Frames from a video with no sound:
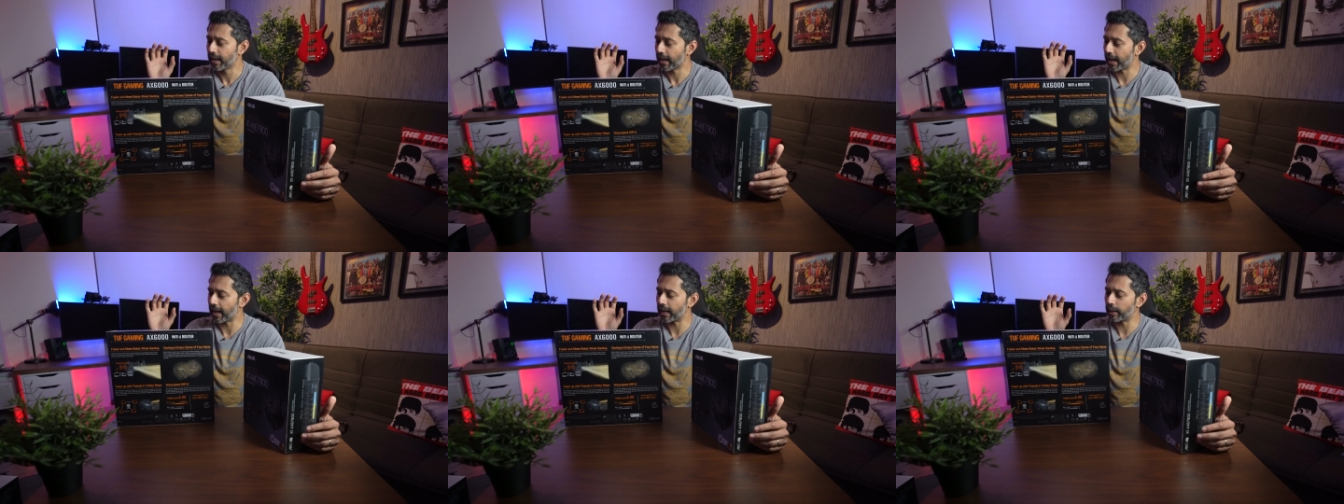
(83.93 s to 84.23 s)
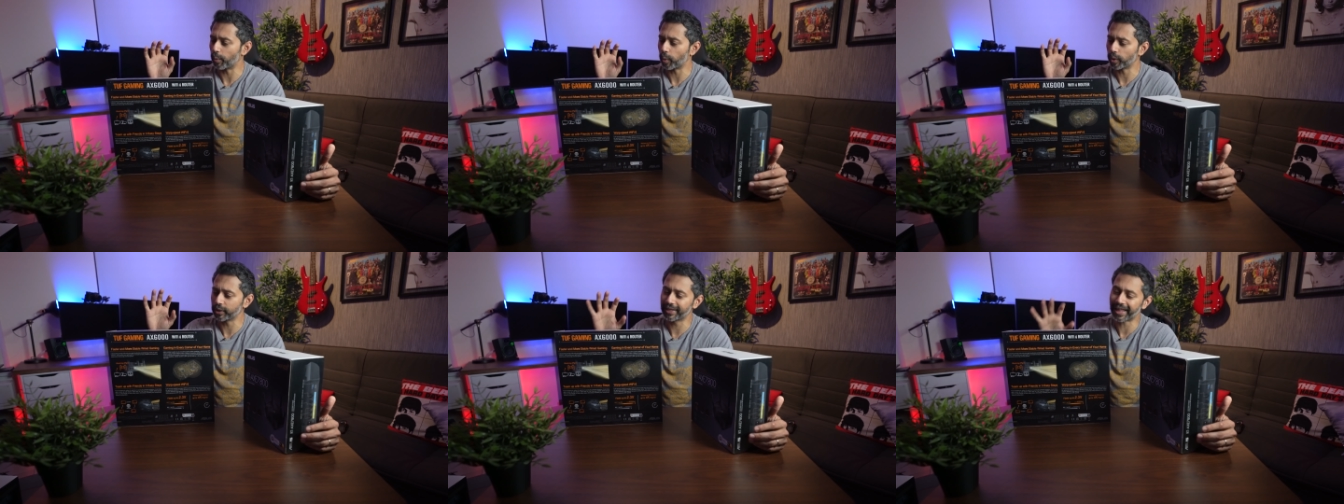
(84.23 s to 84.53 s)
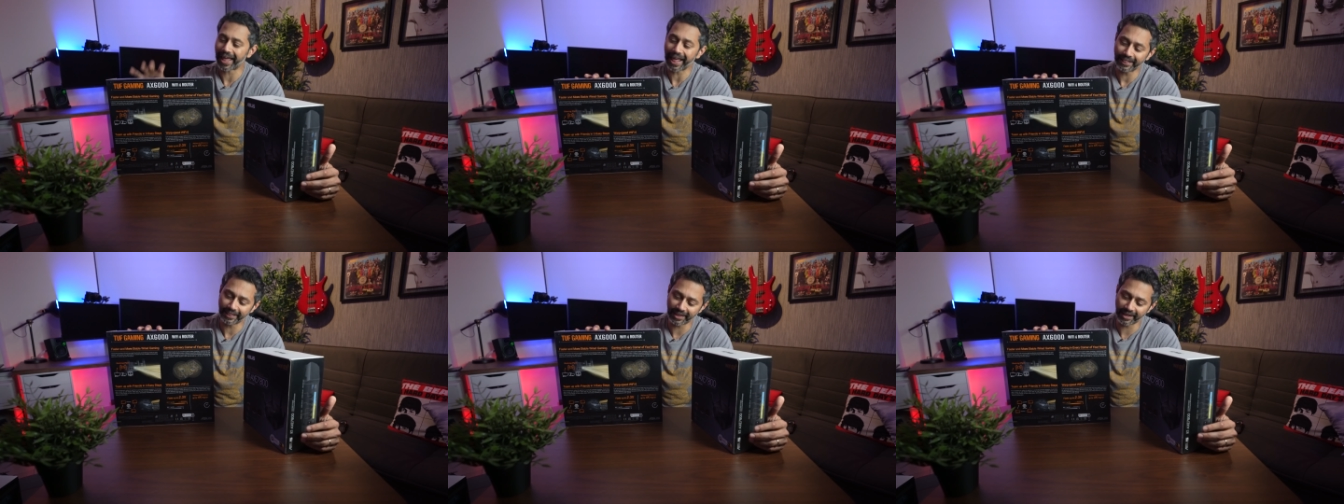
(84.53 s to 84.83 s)
And what
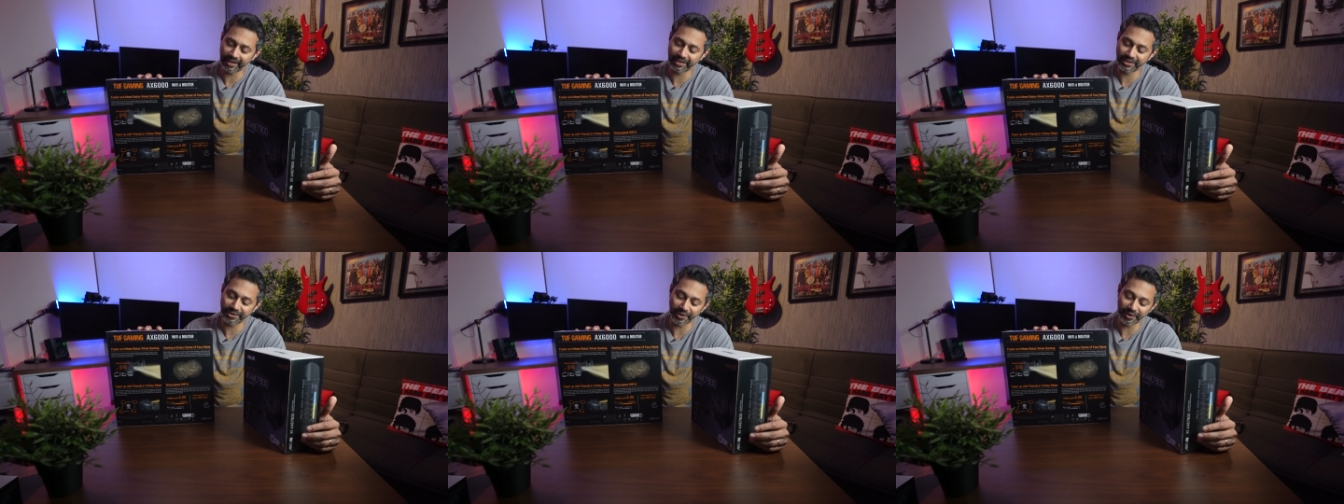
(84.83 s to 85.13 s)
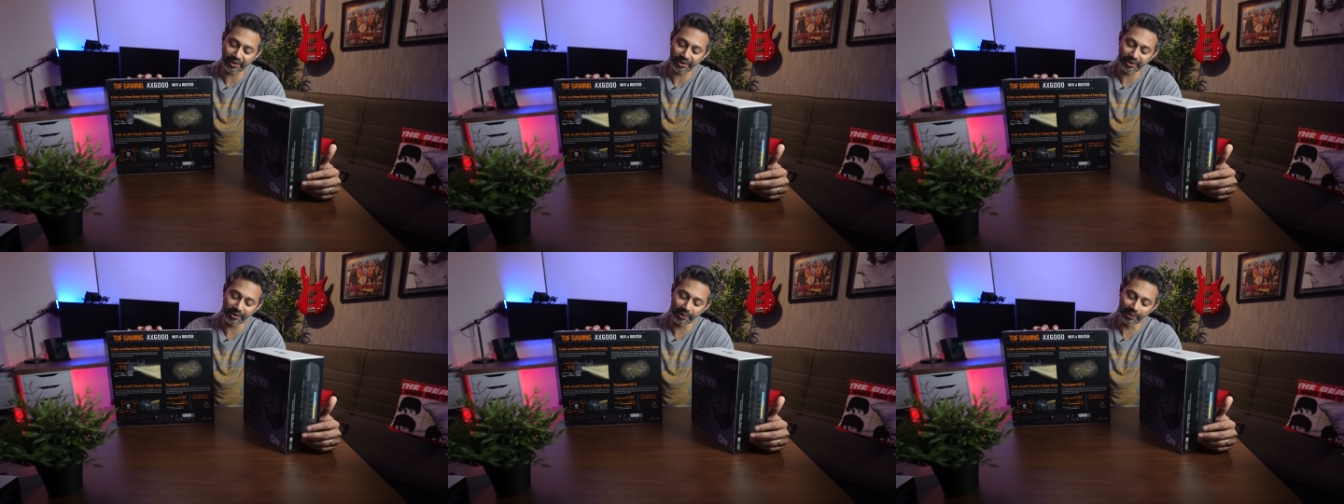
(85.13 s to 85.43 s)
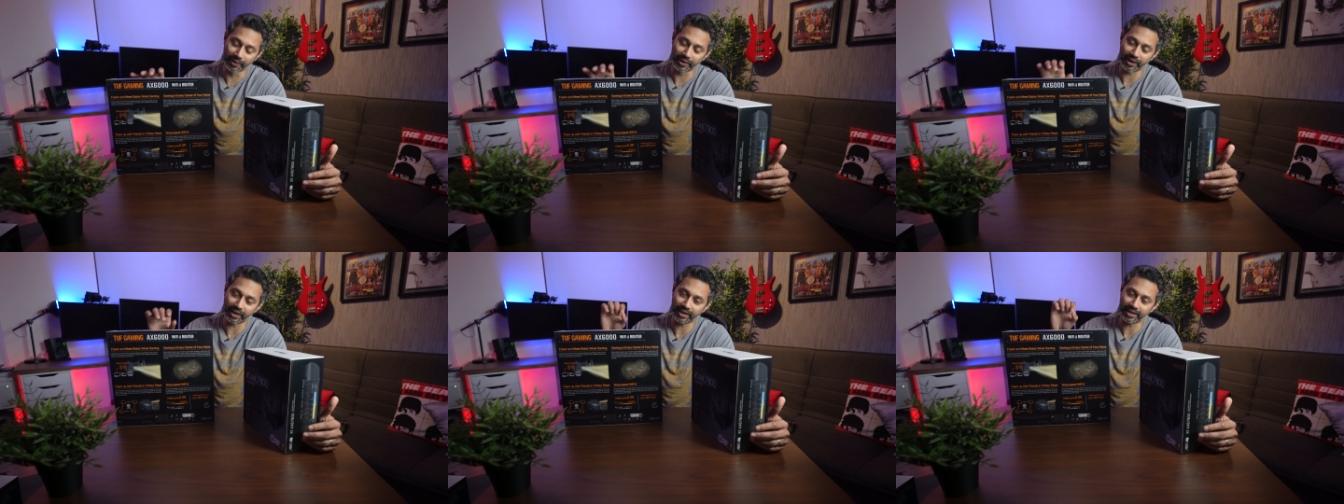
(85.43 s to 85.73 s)
that thing is going to
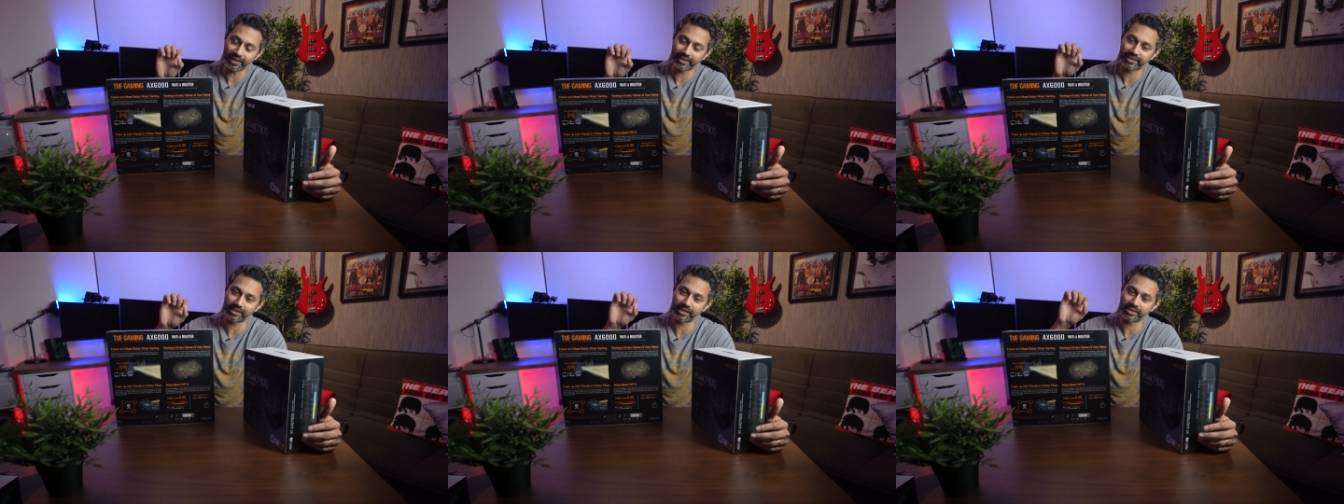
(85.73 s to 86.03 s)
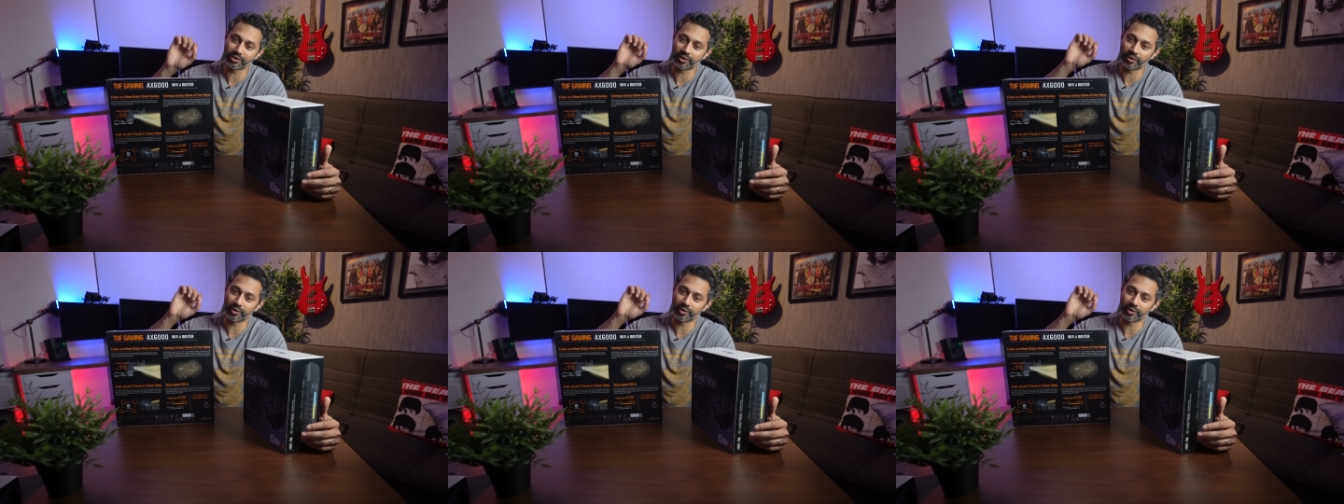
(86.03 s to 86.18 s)
do is it's